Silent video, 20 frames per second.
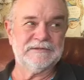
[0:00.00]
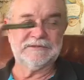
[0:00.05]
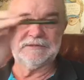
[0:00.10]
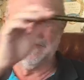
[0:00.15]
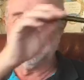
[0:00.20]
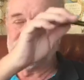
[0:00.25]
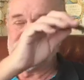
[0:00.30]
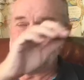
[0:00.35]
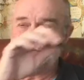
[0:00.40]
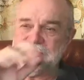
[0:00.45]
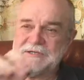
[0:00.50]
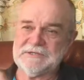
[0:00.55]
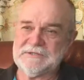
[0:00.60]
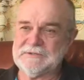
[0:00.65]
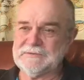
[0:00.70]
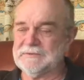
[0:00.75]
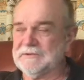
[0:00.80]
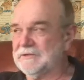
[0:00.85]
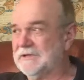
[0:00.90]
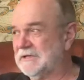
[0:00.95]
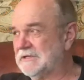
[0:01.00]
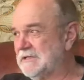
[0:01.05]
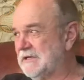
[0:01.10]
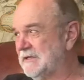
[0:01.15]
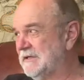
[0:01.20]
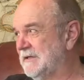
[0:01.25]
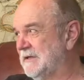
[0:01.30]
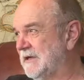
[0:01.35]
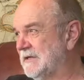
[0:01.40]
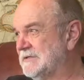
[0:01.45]
those predictions were like
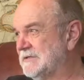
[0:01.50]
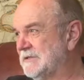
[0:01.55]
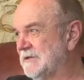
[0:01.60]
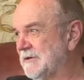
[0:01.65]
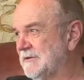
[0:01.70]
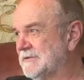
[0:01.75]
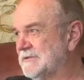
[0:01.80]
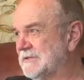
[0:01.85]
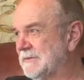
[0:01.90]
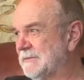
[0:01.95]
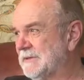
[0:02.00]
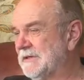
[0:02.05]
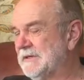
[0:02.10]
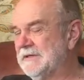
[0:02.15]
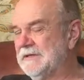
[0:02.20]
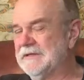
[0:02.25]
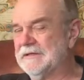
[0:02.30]
10 days ago or something,